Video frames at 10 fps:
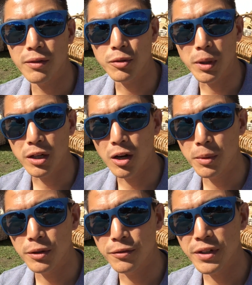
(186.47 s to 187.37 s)
after my
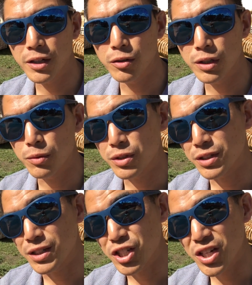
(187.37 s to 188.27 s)
comment in the video, he was
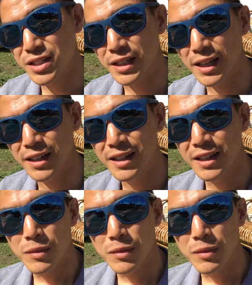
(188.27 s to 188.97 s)
just suggesting that